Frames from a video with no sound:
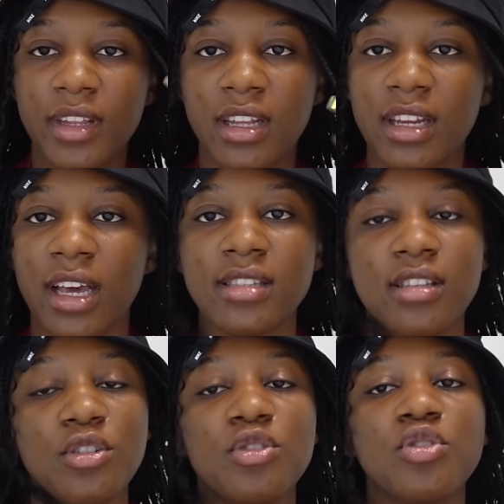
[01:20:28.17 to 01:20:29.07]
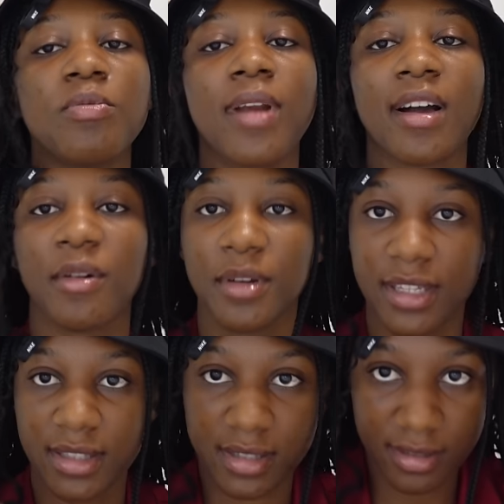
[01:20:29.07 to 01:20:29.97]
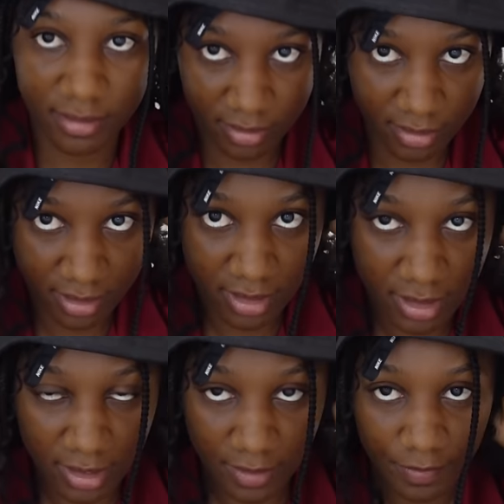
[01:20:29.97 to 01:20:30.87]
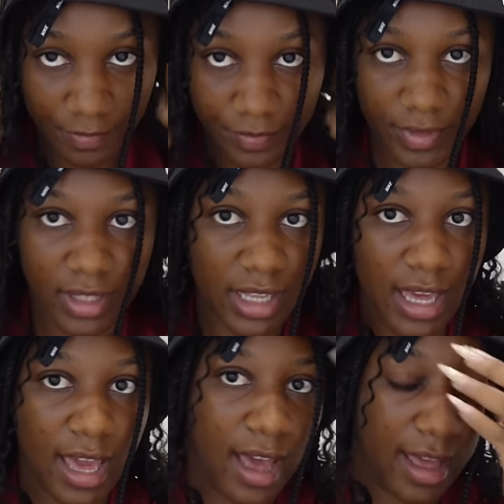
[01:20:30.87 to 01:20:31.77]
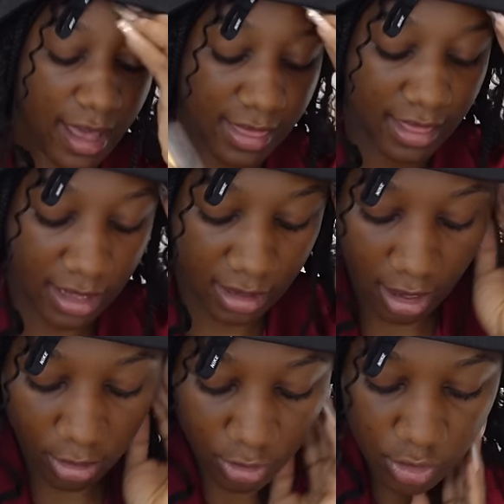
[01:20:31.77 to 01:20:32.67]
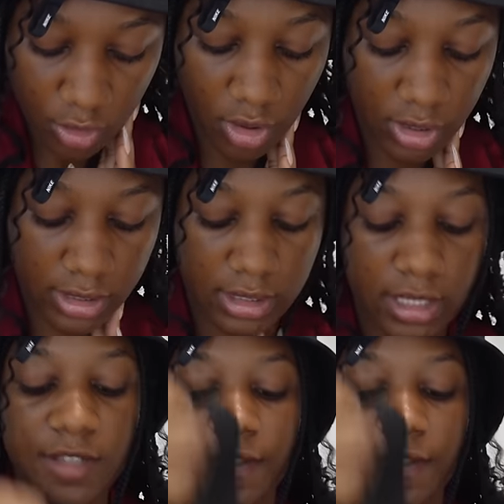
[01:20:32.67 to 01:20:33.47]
And then it has the YouTube black on it. Yeah, and then I also got this